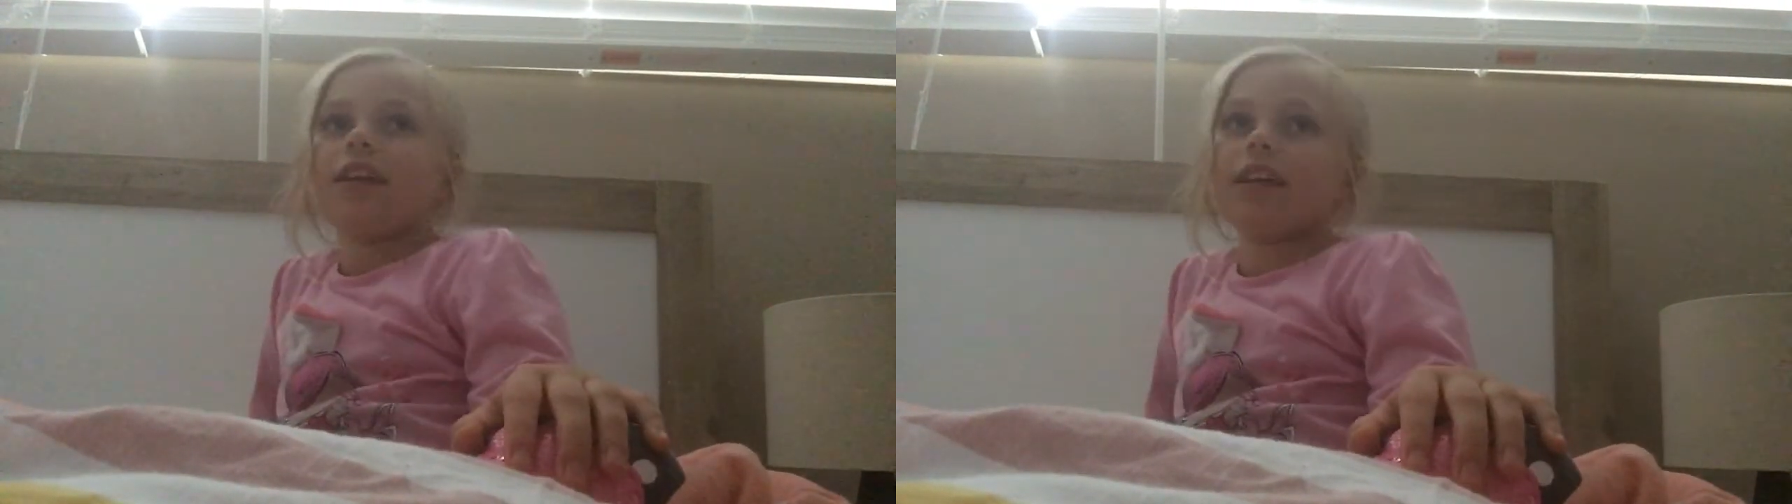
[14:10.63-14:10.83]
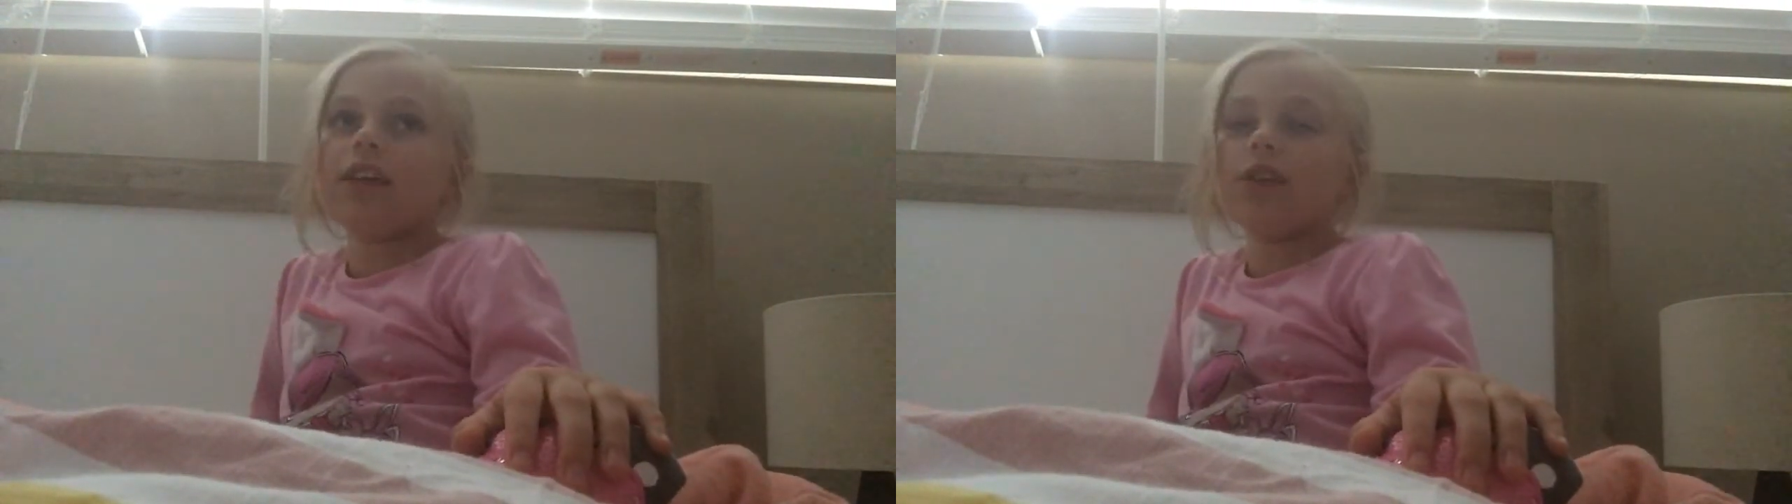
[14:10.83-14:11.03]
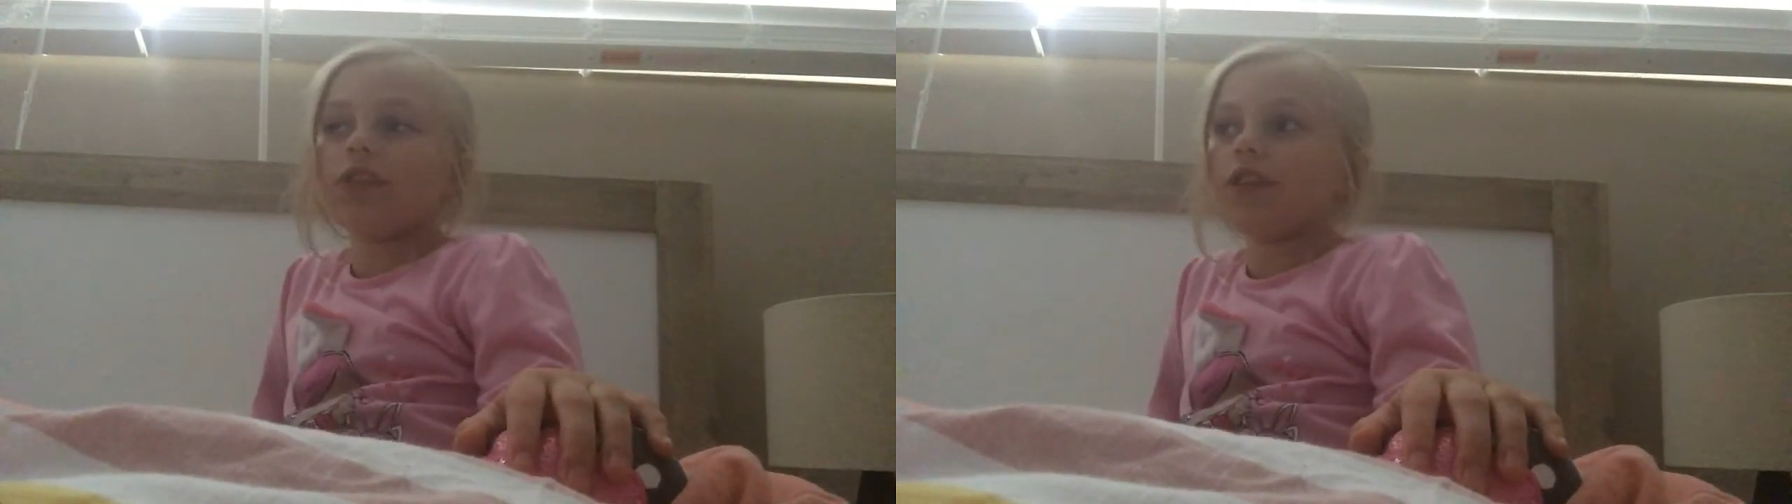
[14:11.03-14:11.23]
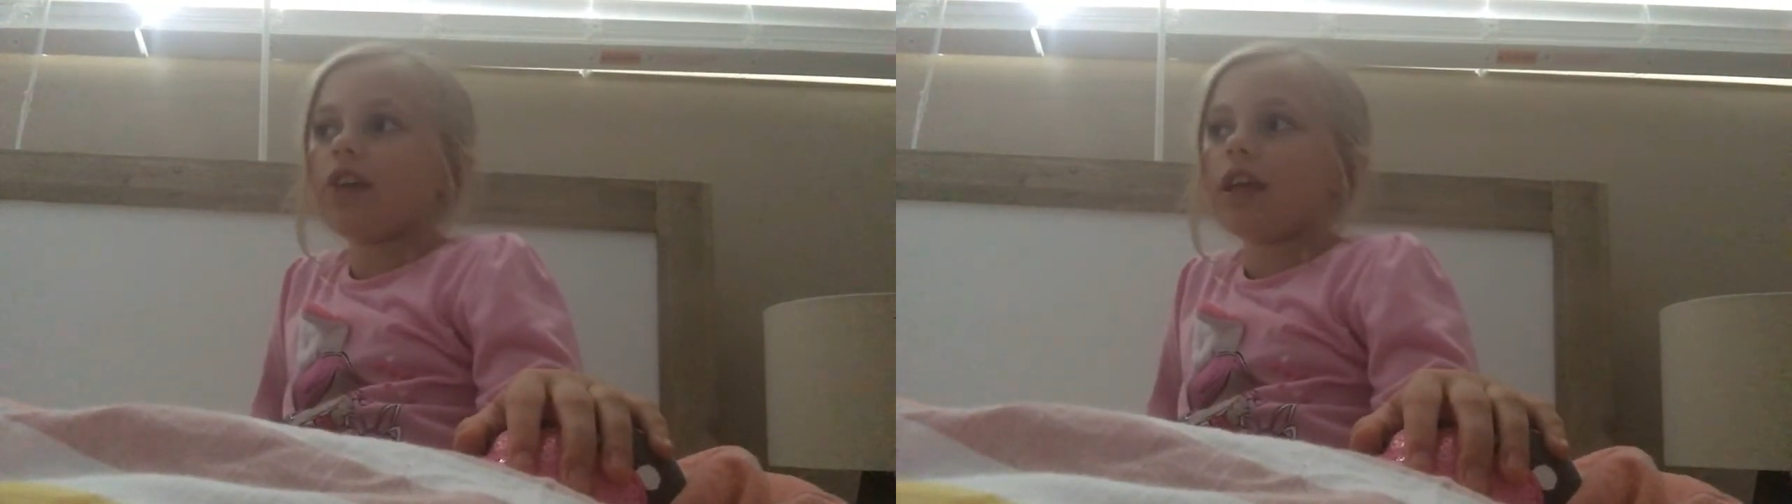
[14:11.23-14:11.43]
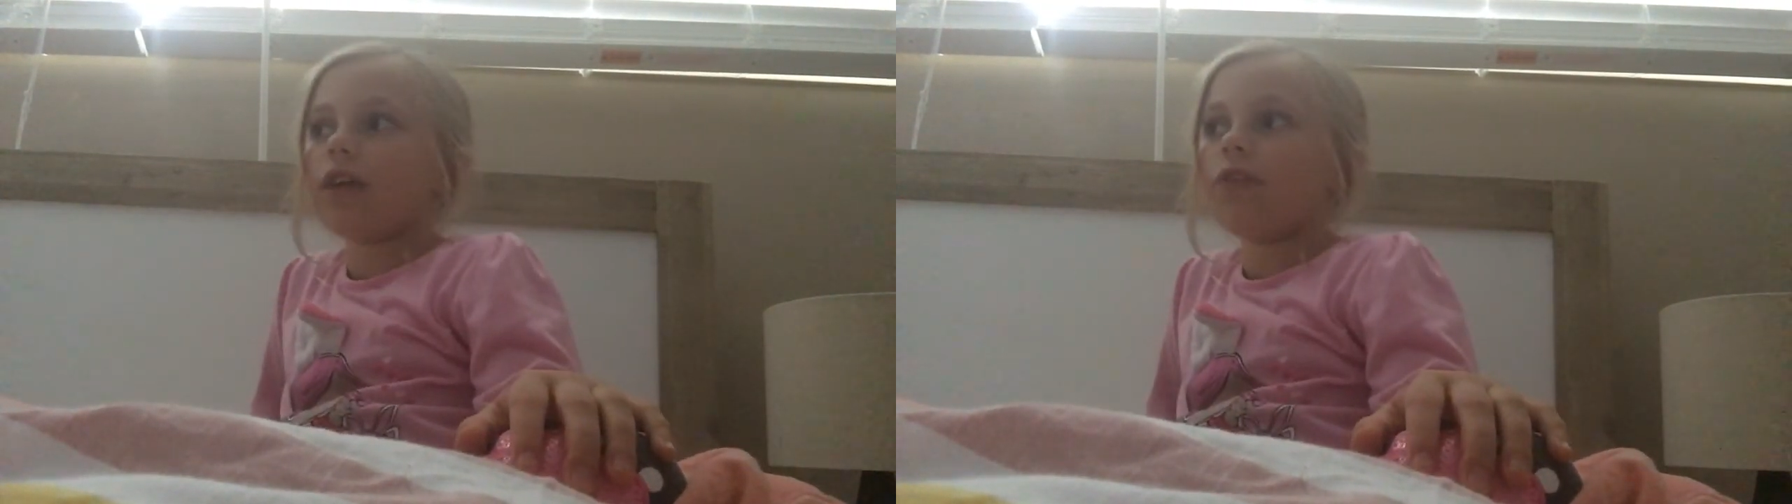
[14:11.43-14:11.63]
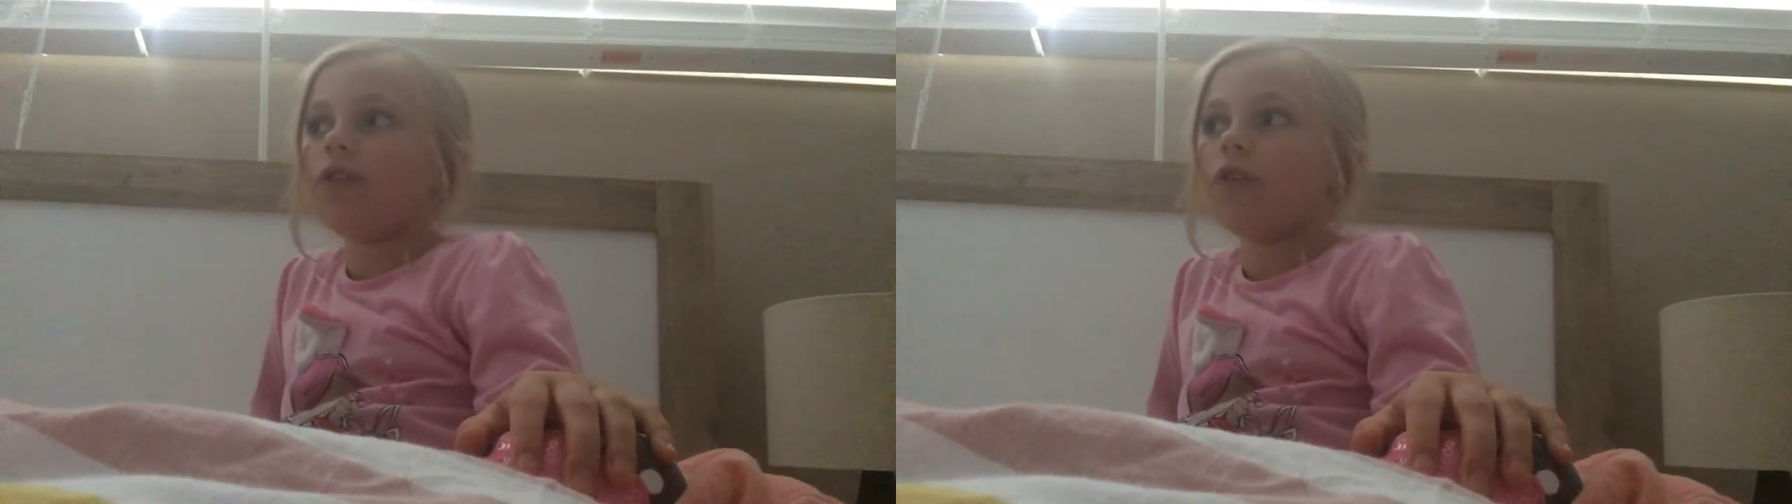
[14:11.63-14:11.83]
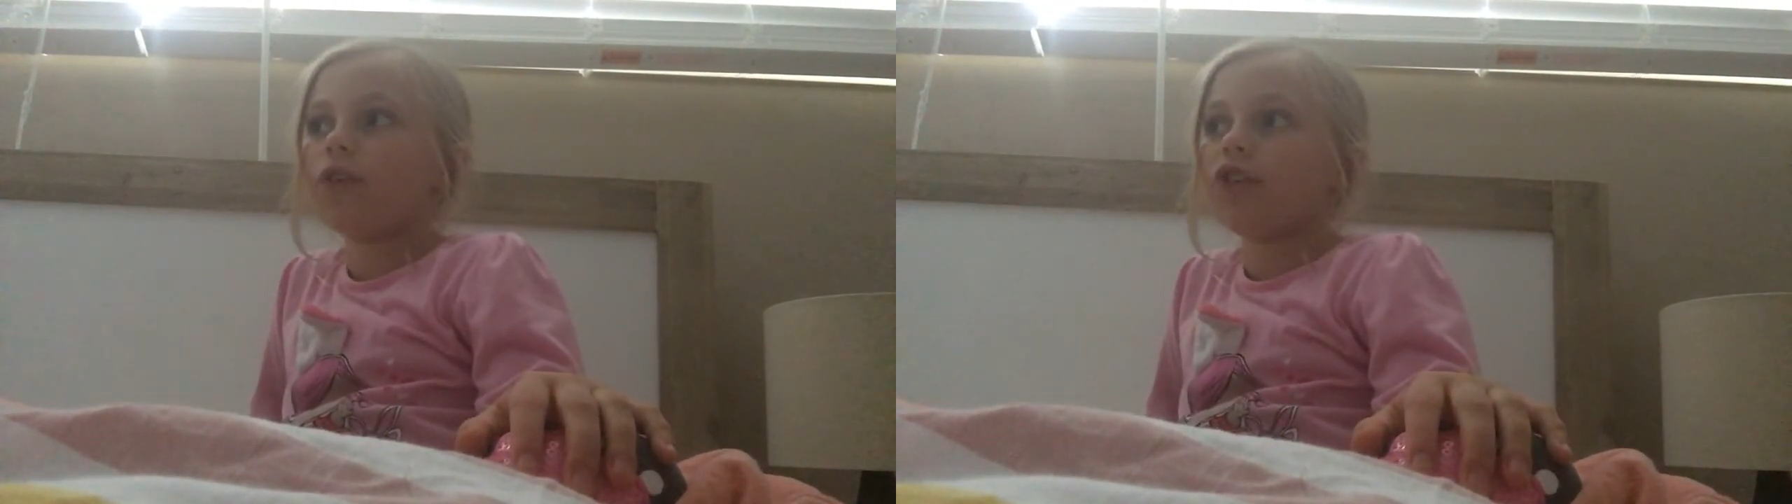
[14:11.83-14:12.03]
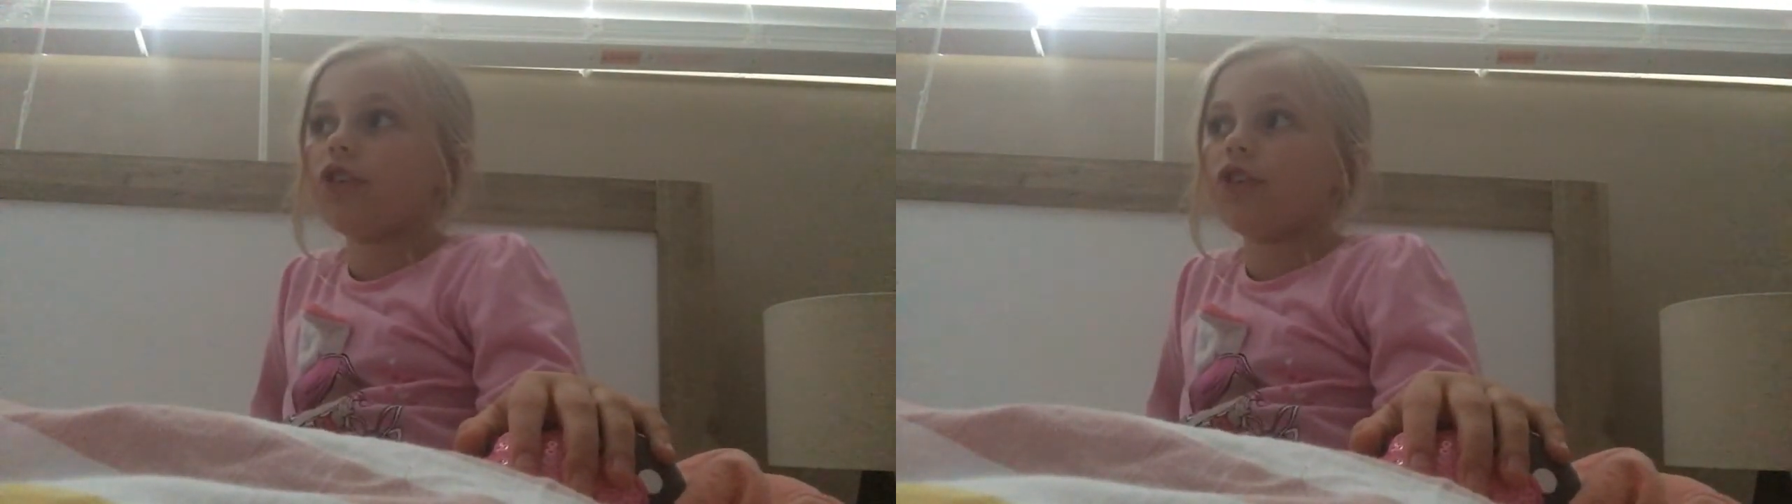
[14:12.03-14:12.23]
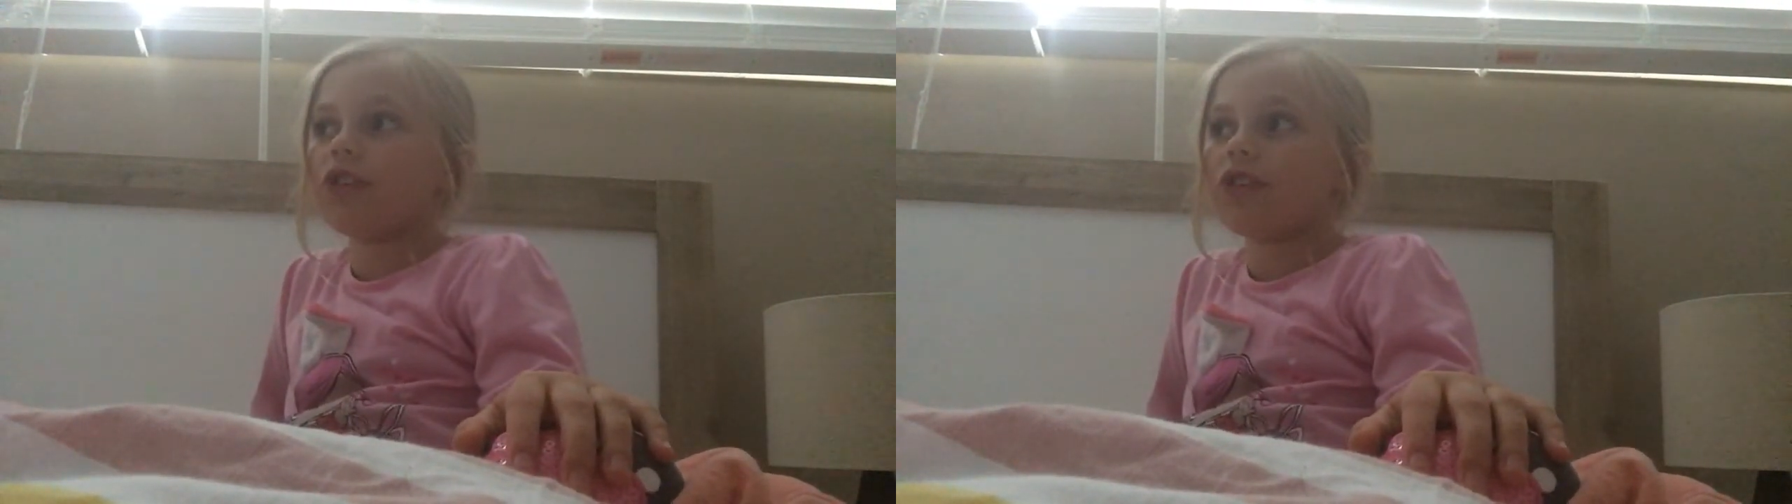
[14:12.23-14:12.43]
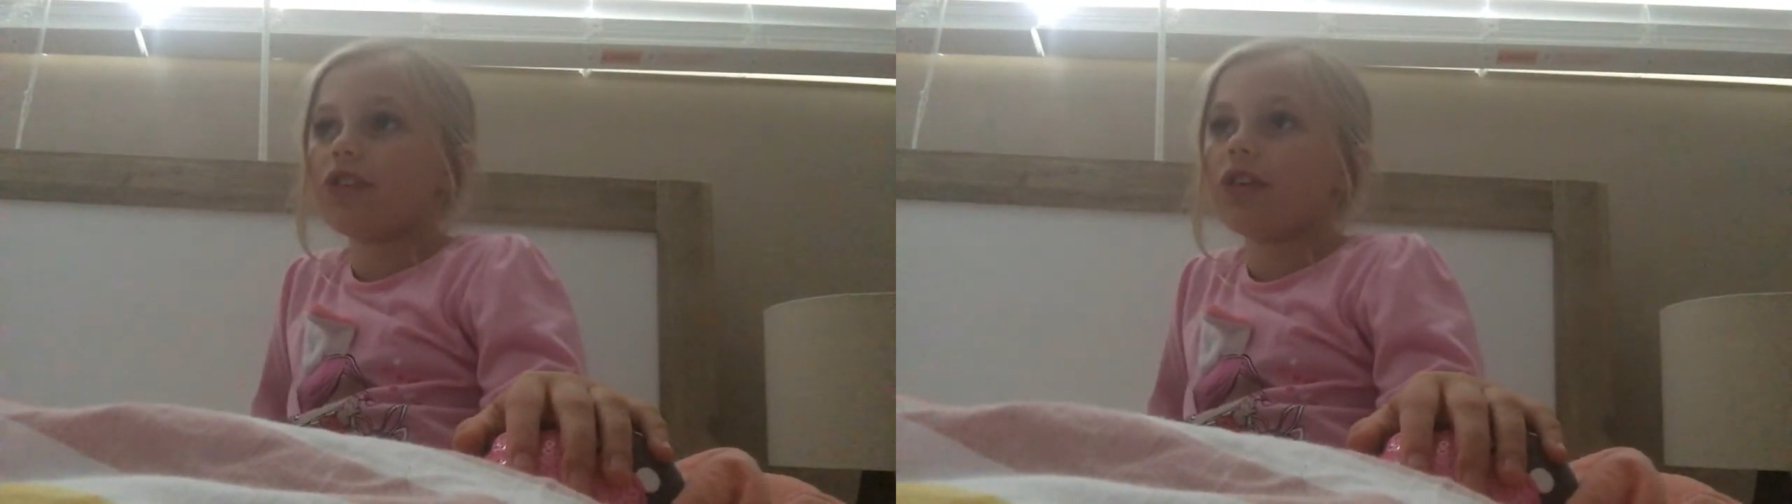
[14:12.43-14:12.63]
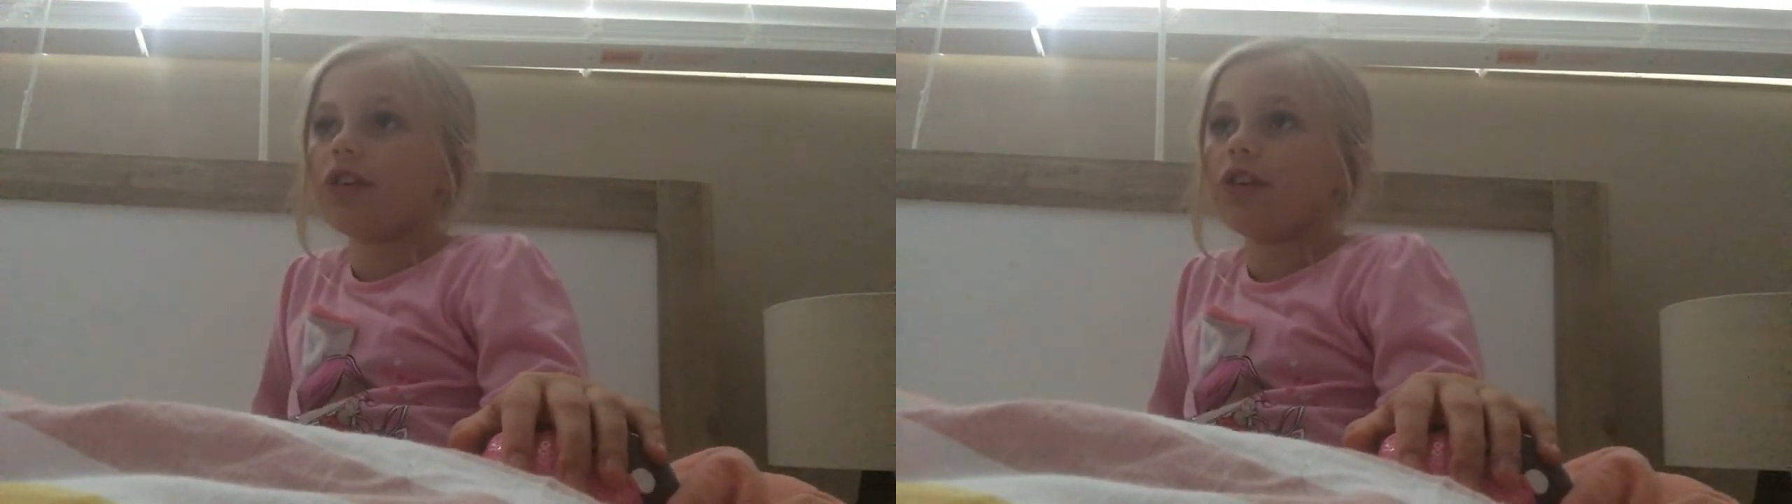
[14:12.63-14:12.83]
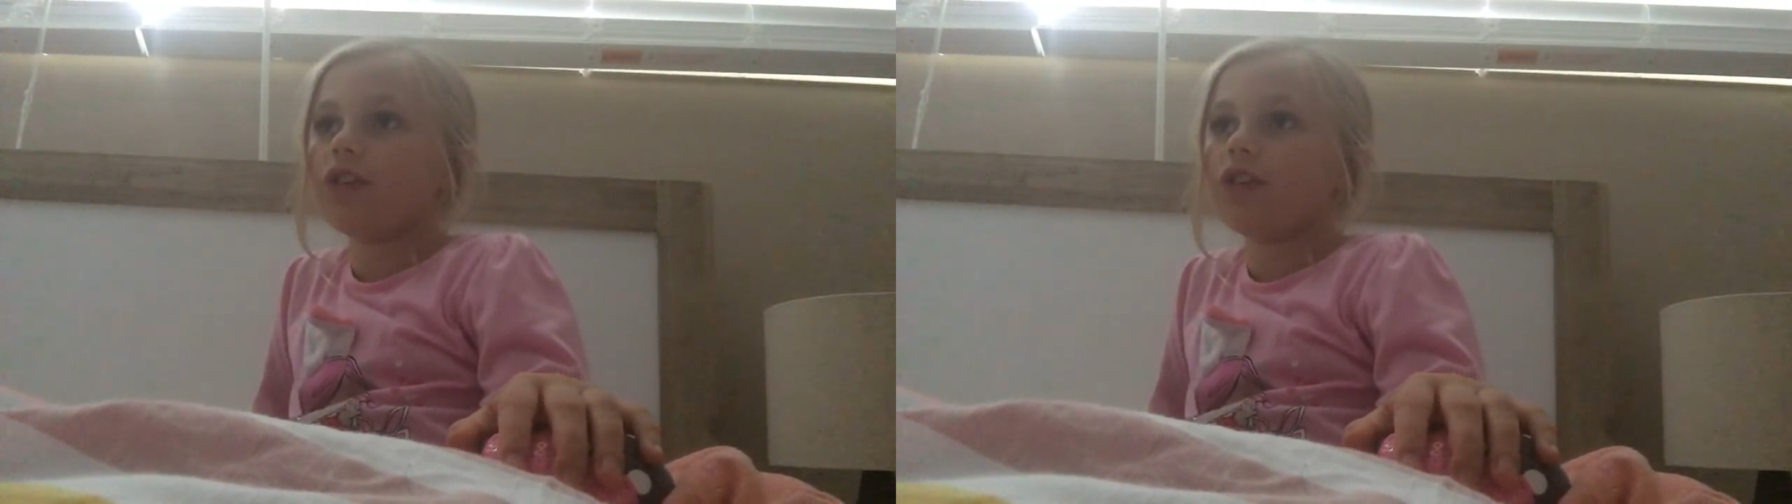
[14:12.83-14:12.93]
It costed like a fortune just to go